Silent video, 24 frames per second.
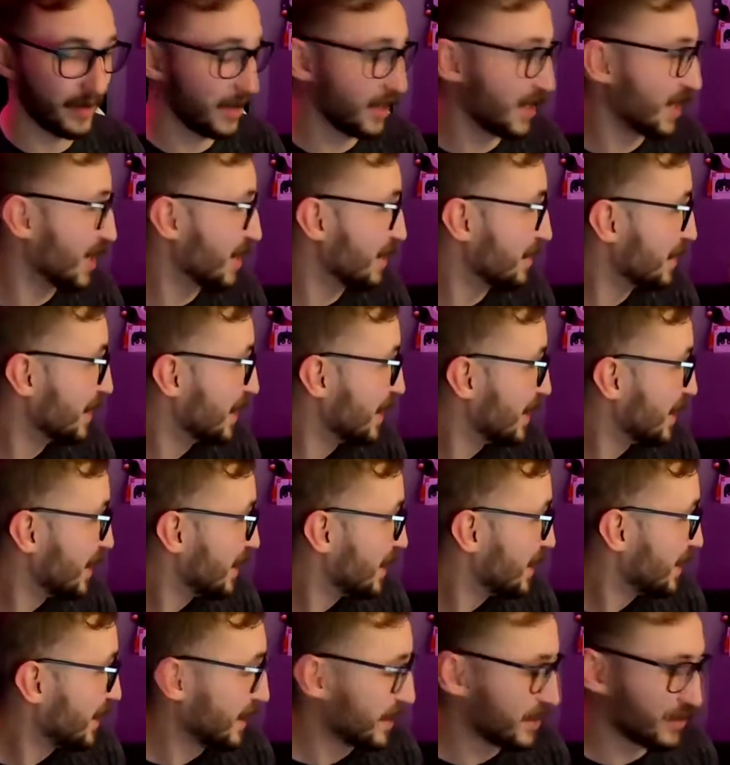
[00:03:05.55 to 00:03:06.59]

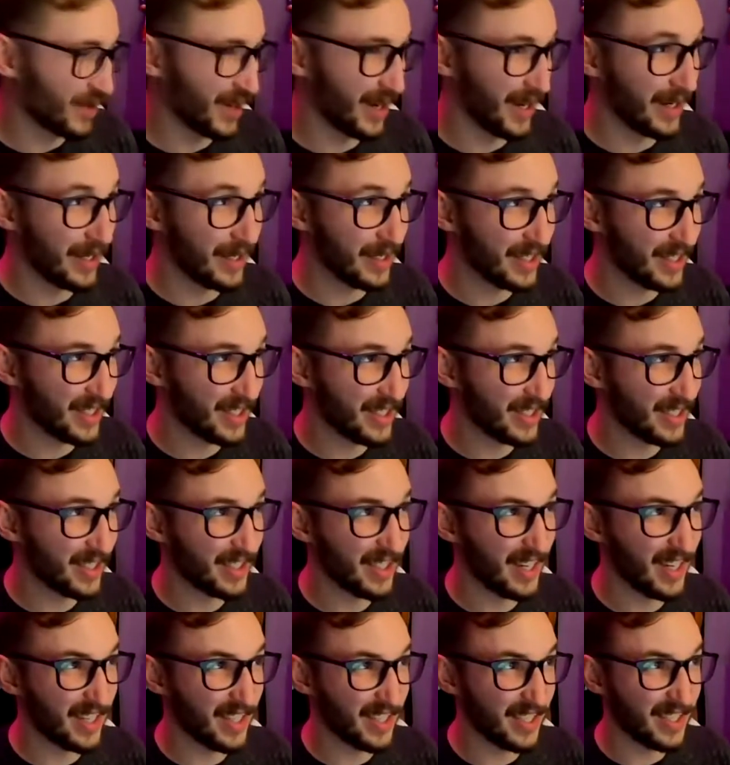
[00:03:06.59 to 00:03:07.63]
it's running
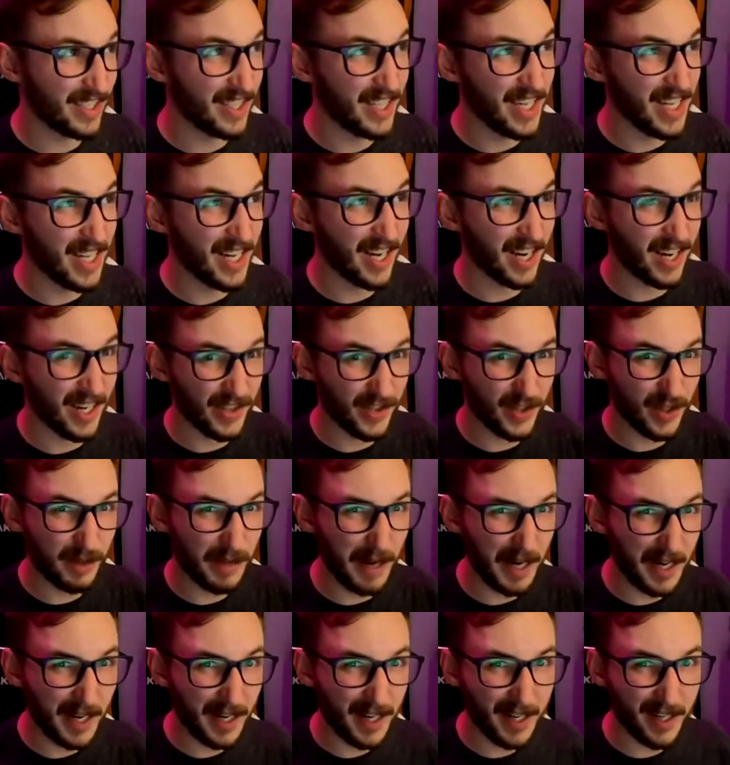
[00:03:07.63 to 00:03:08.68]
1600
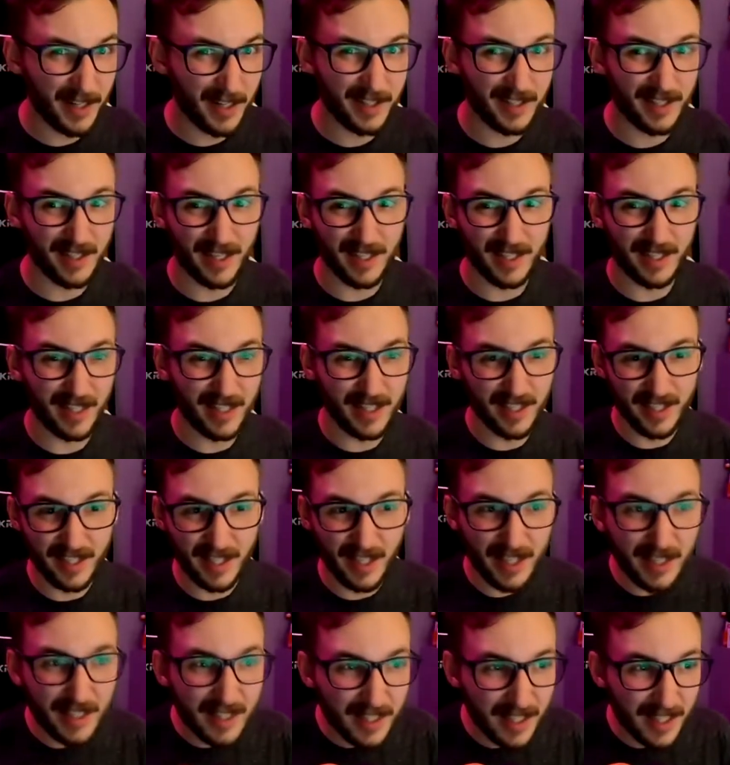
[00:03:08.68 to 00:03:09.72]
megahertz, like
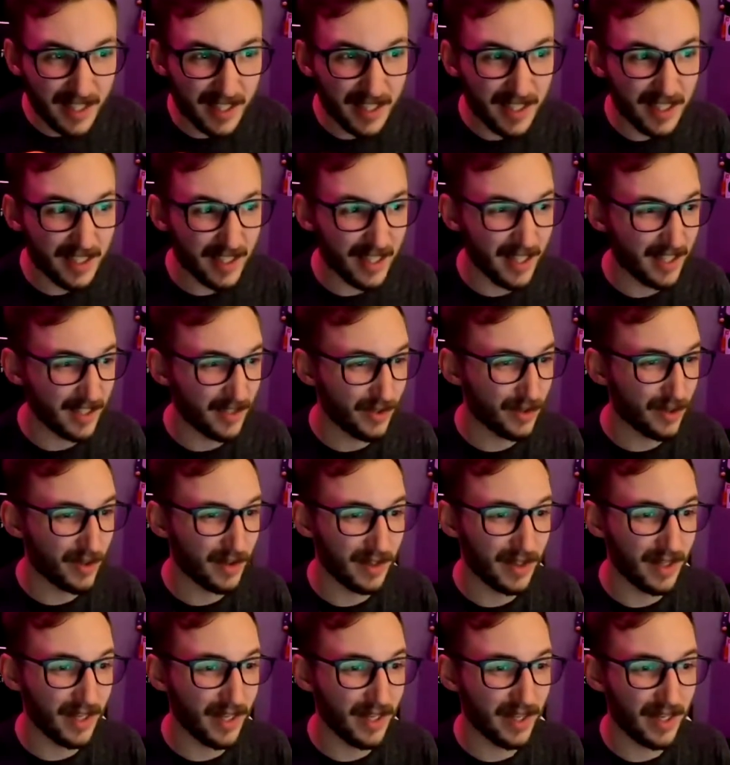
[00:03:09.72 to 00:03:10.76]
1666 or
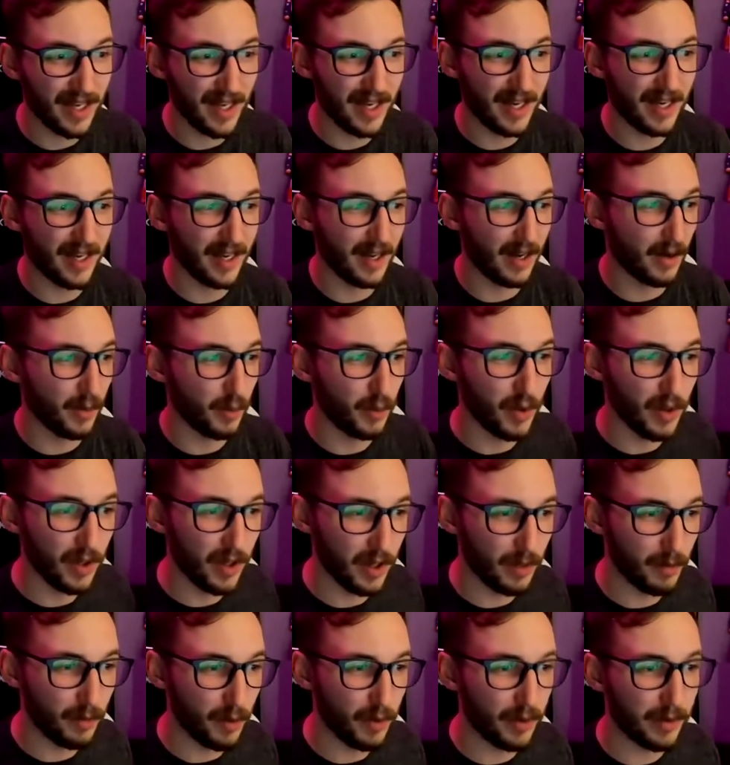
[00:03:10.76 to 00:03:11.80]
something like that.
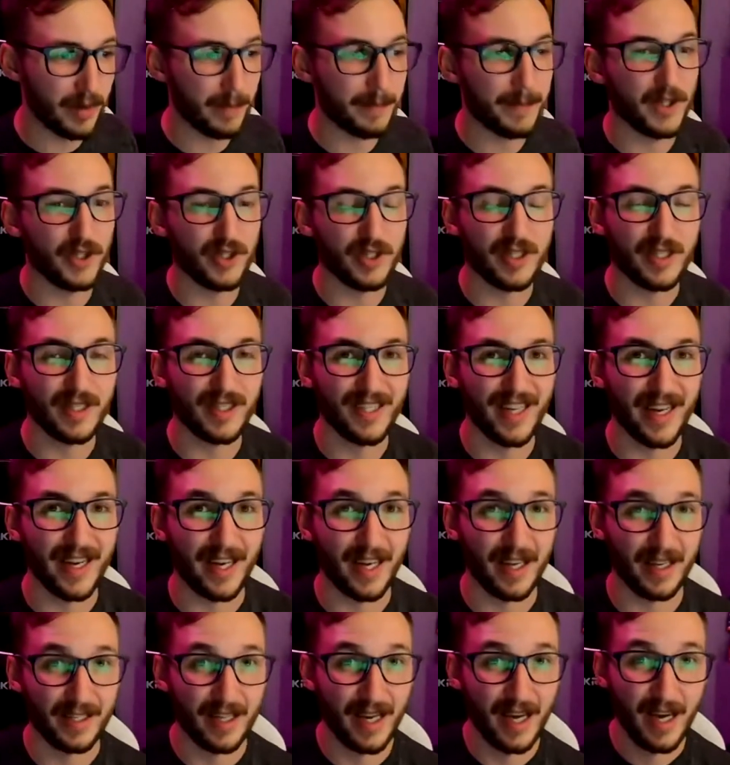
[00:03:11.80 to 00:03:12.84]
We'll pull it up in just a
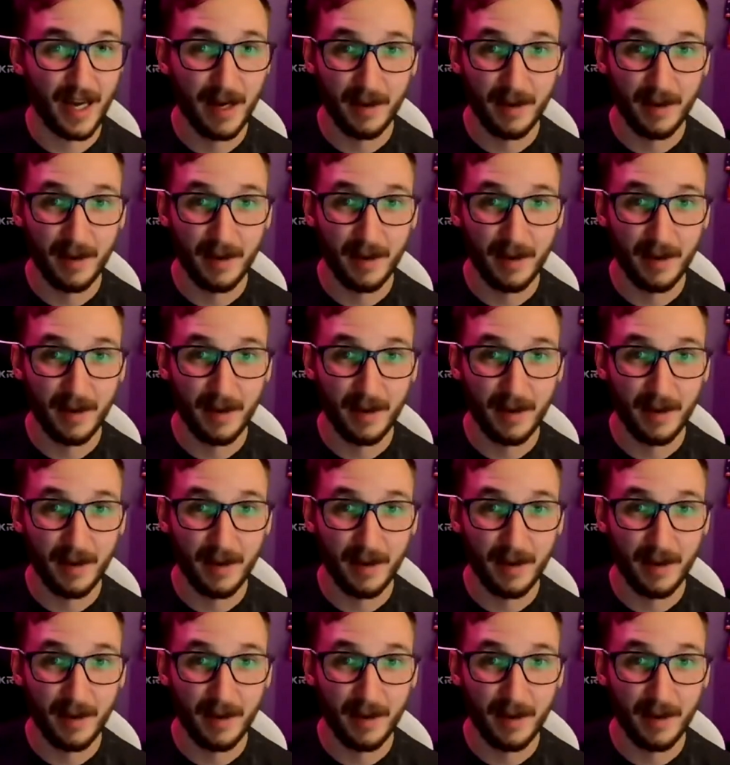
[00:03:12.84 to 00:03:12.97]
second.